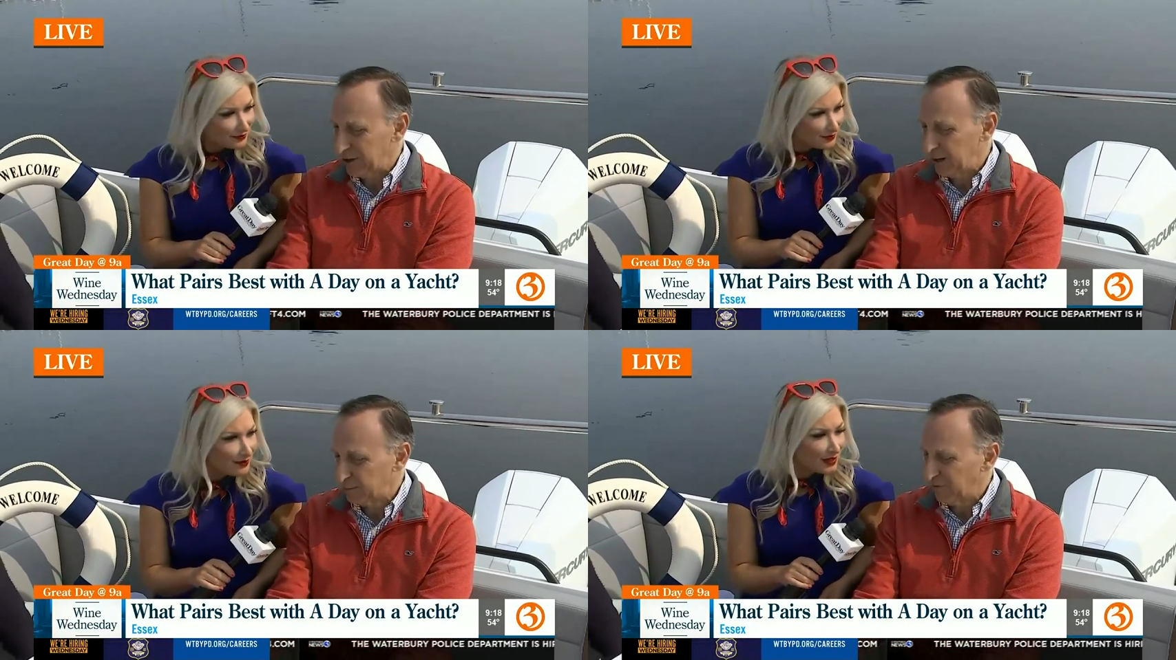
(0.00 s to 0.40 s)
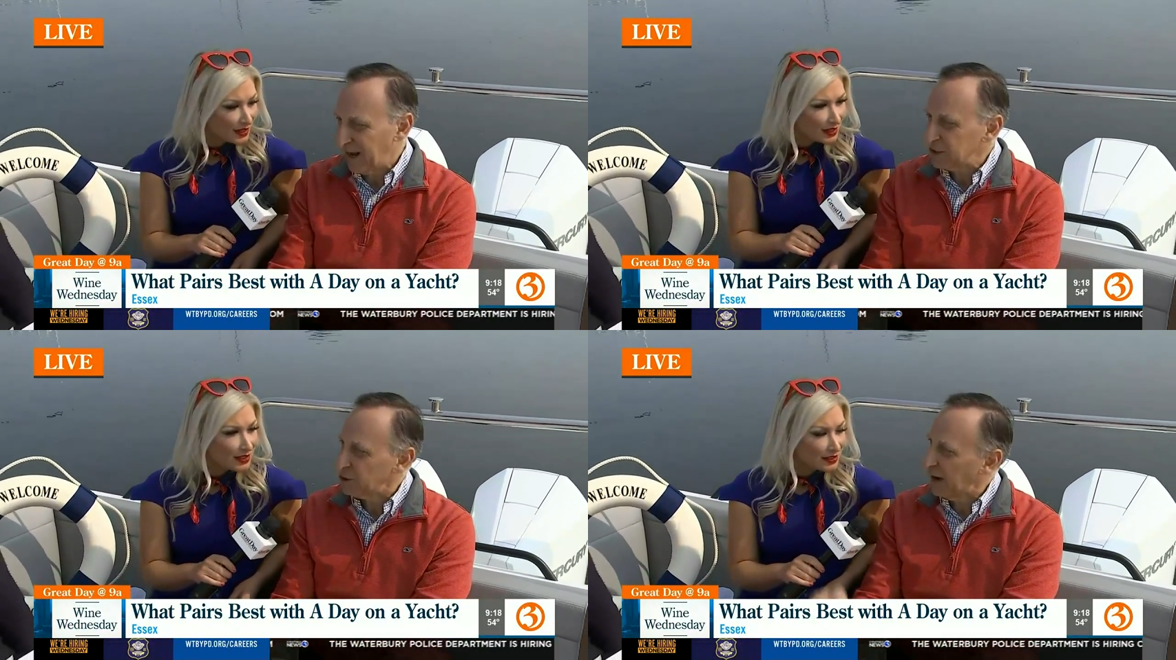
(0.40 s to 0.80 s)
Speaker 1: In
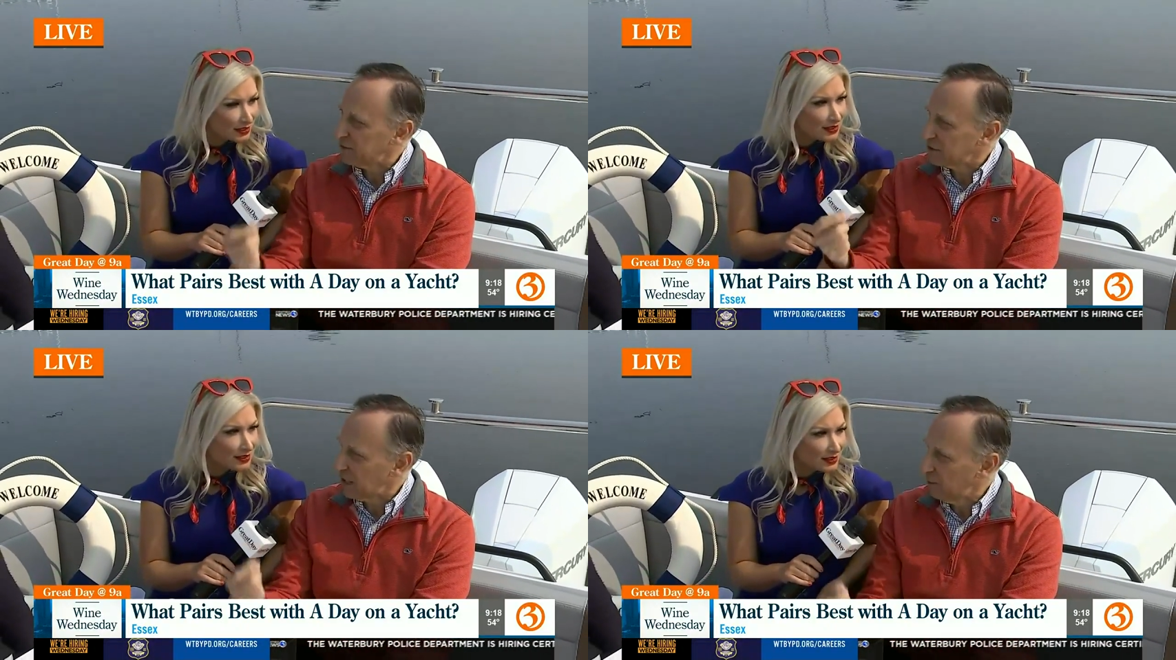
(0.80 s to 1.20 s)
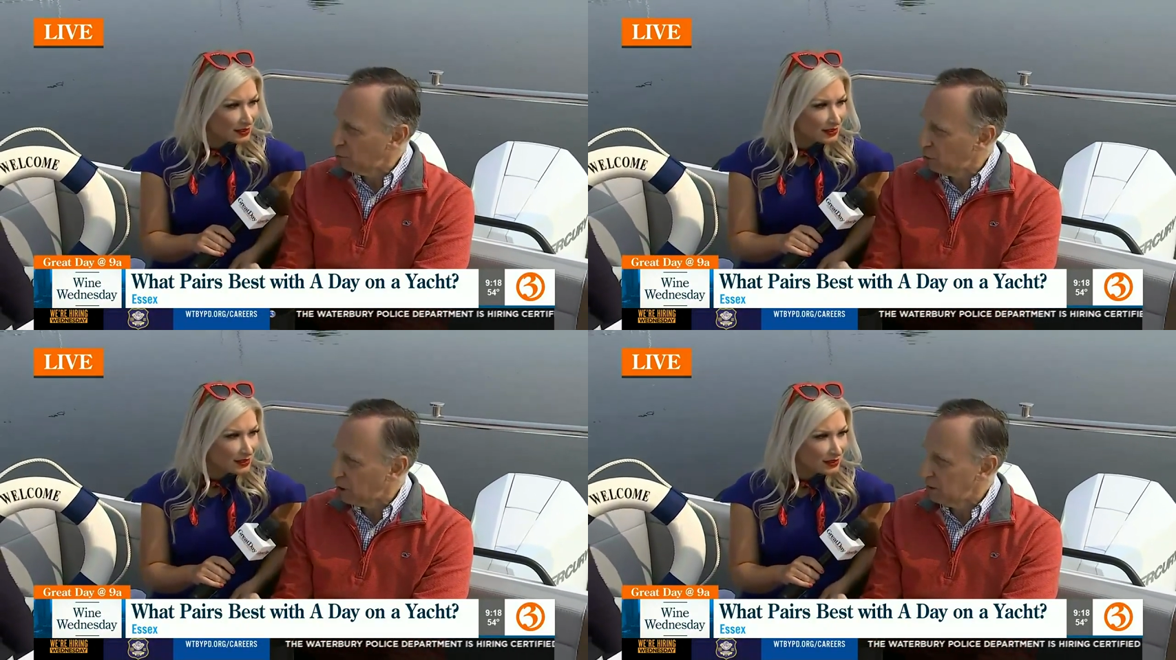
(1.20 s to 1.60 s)
Provence, you have to stay
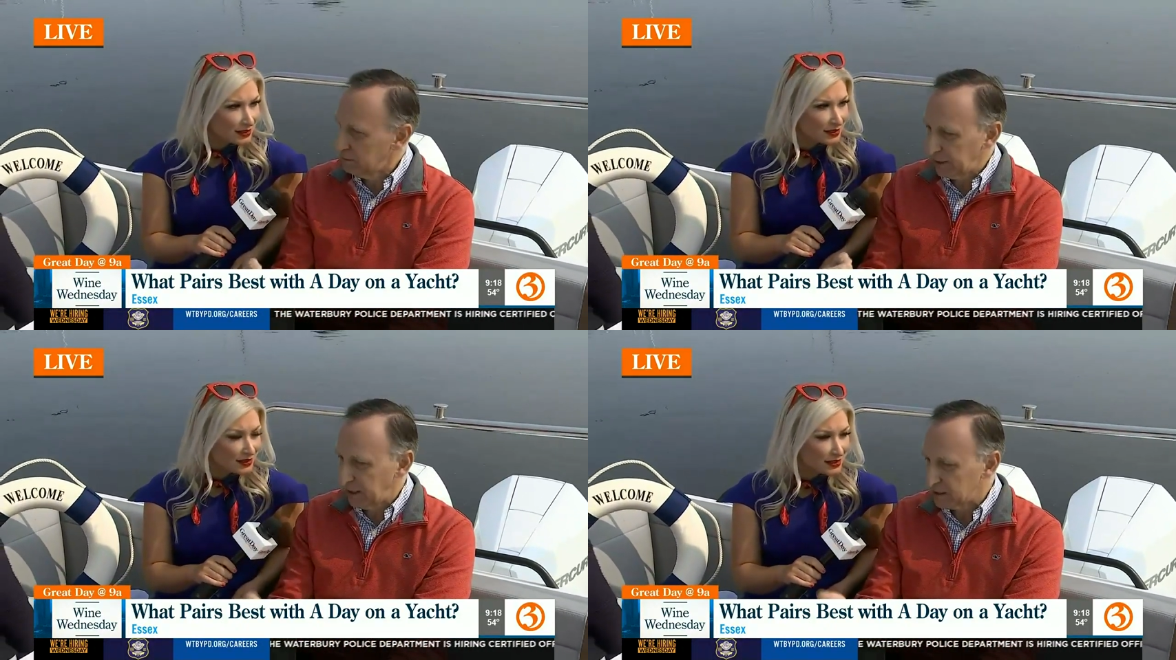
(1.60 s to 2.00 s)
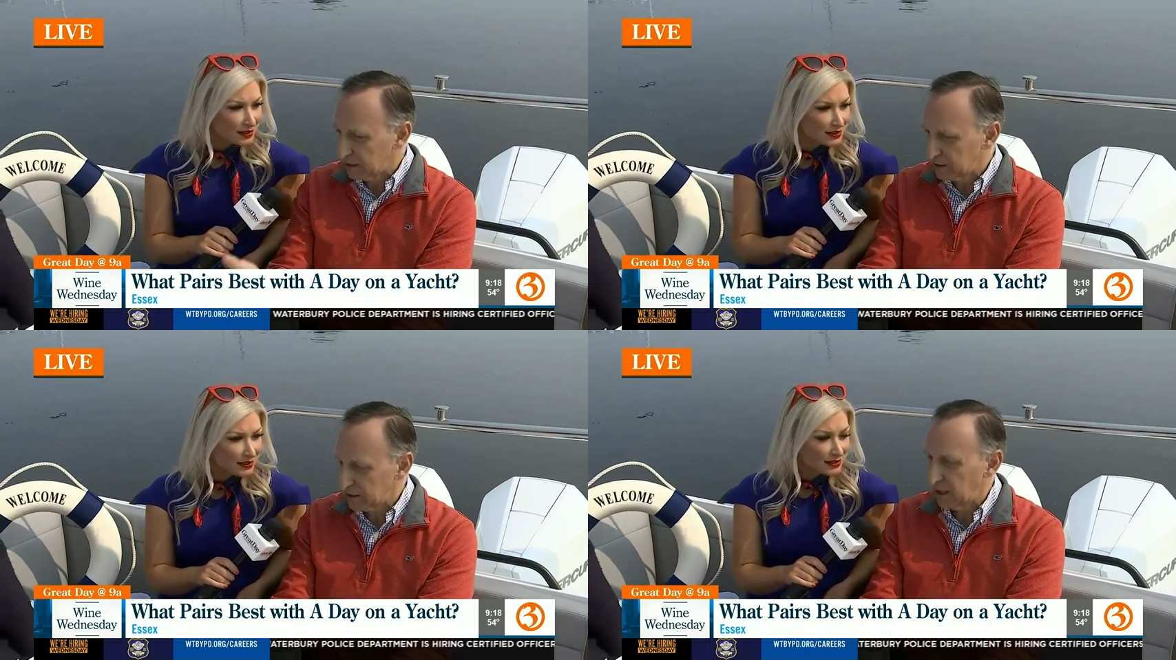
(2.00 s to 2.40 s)
more because
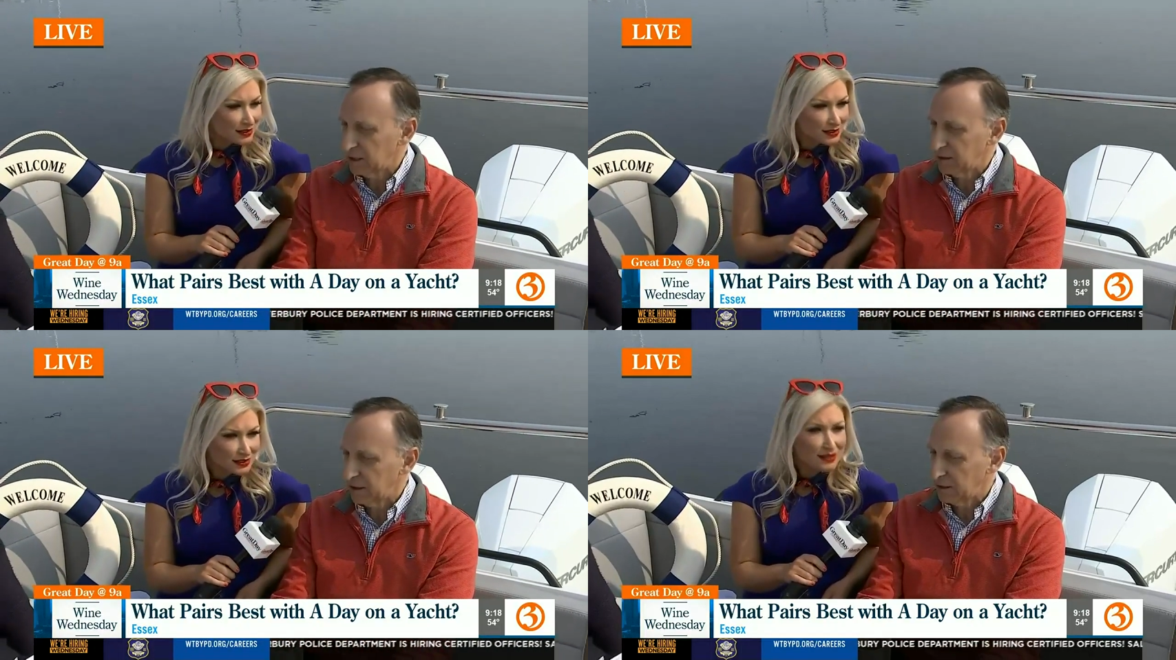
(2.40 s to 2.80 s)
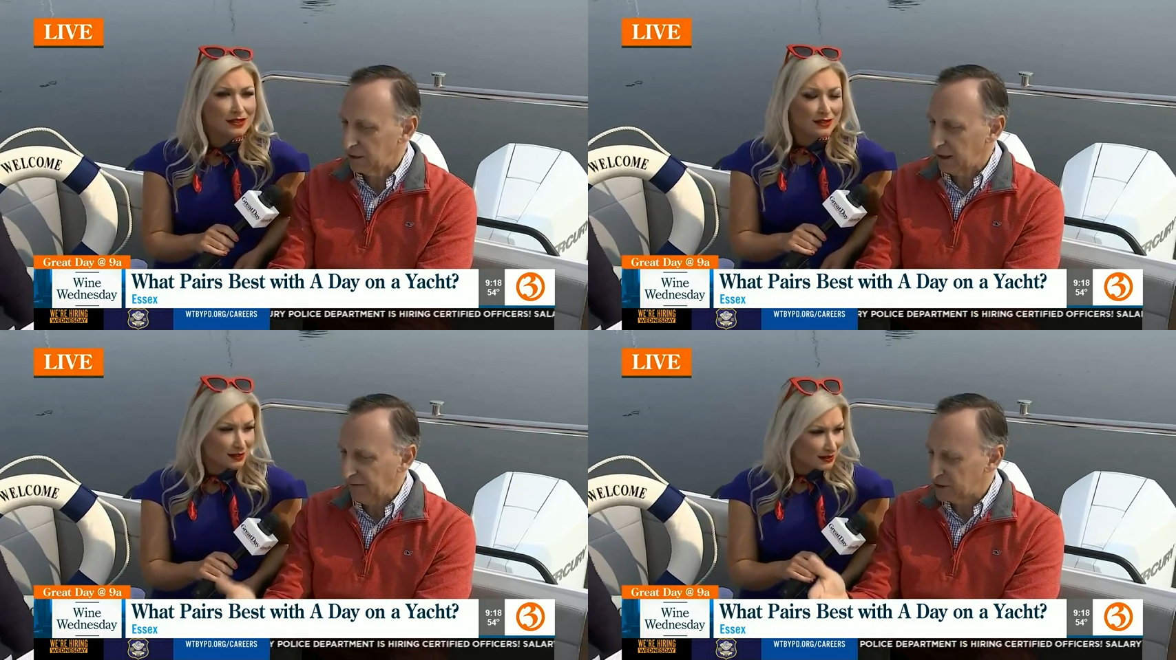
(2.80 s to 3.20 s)
it's uh, they,
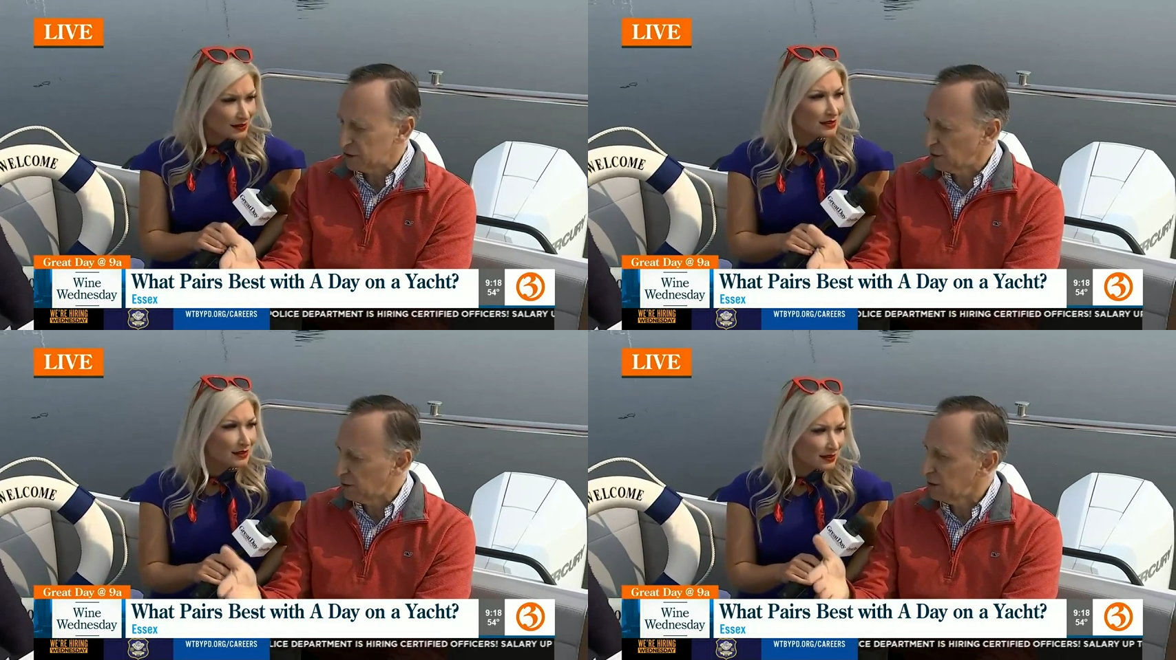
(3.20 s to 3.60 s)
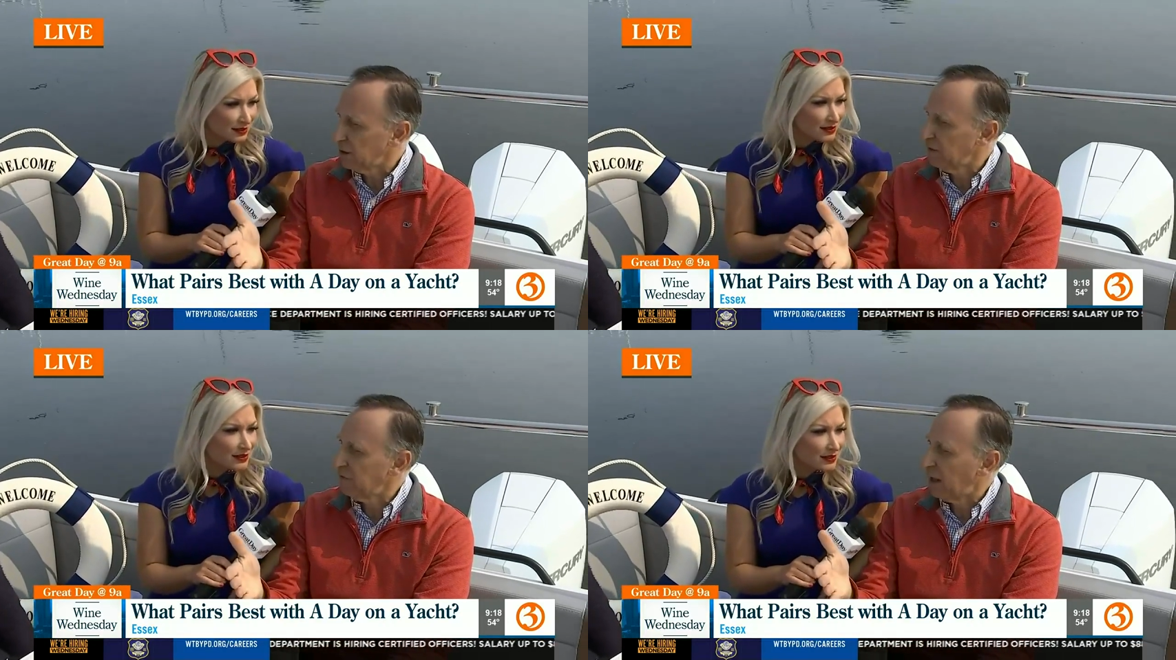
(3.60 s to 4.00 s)
they have to certain
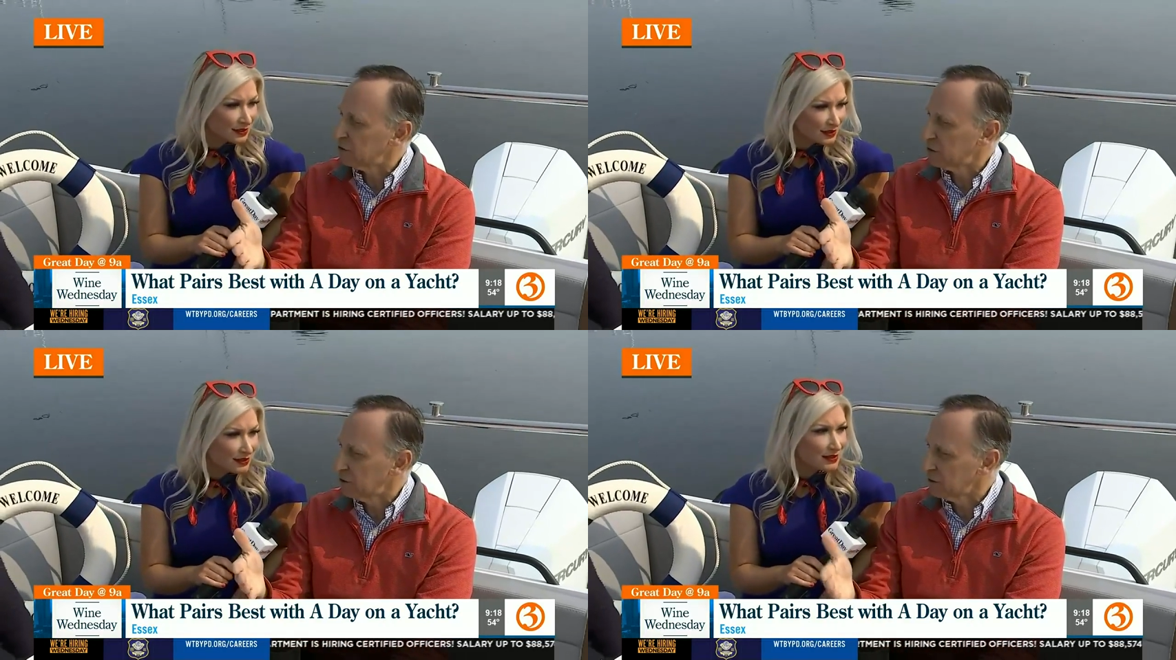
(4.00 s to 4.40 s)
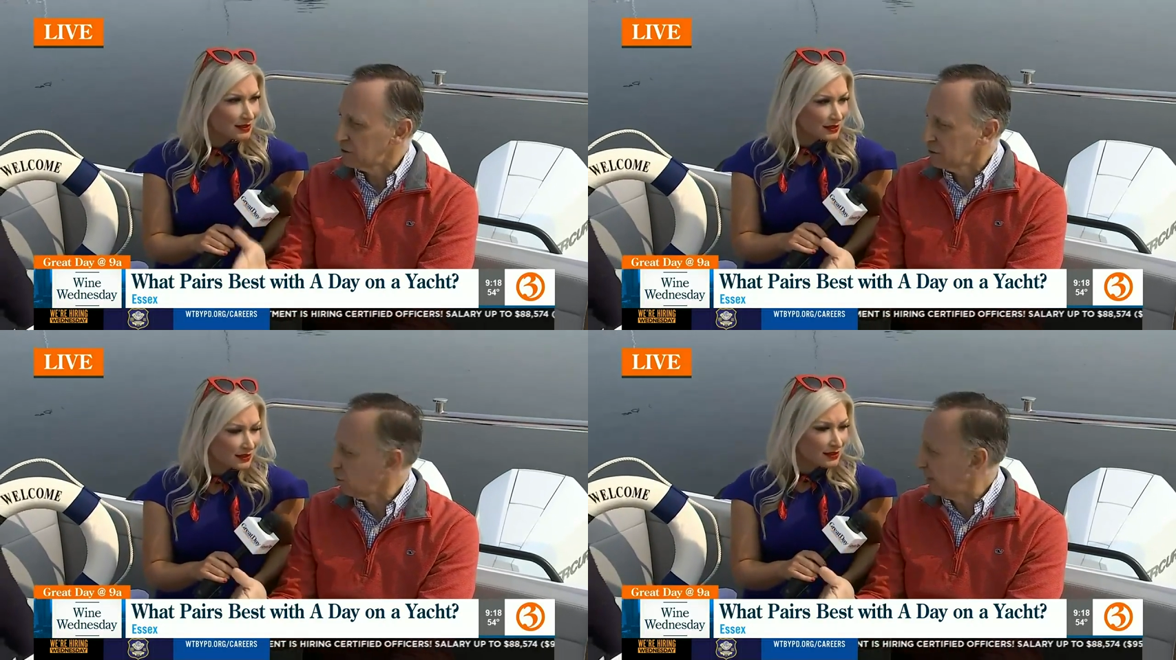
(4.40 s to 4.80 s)
uh, follow certain
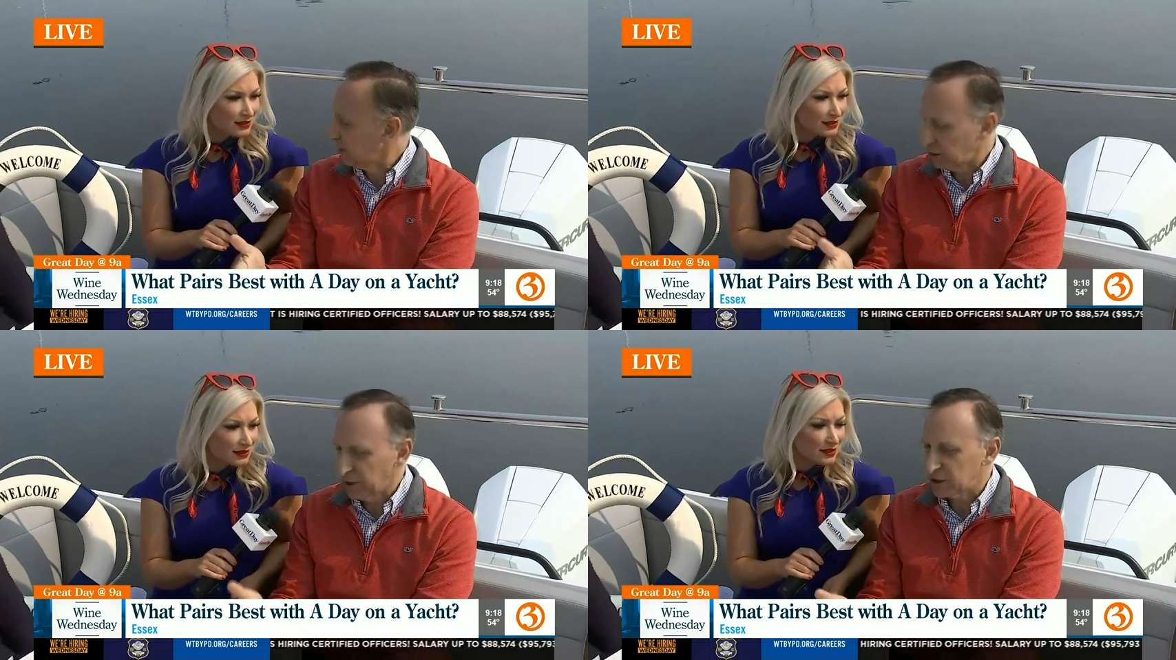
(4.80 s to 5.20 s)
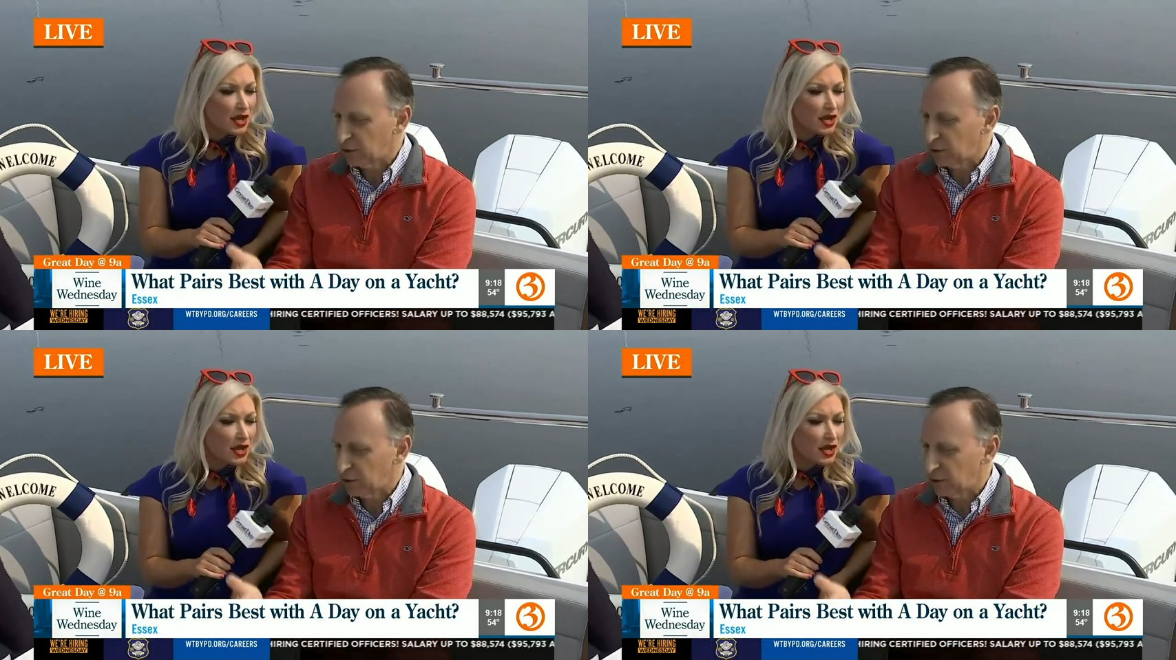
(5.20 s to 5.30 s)
criteria.